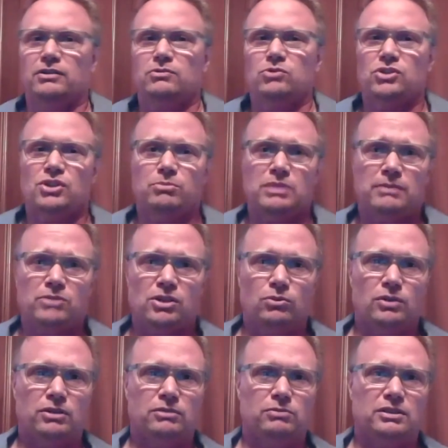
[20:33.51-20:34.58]
sometimes i
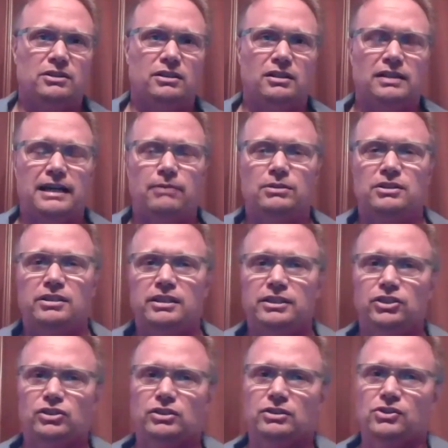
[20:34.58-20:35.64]
work with a lot with
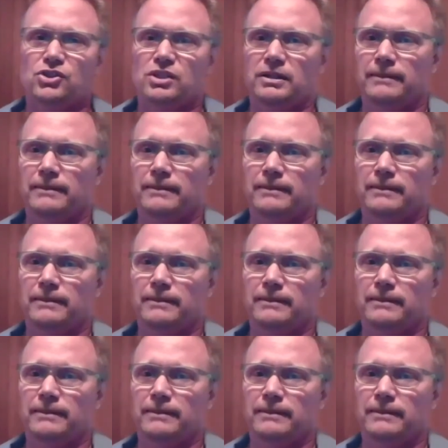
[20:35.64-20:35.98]
teachers and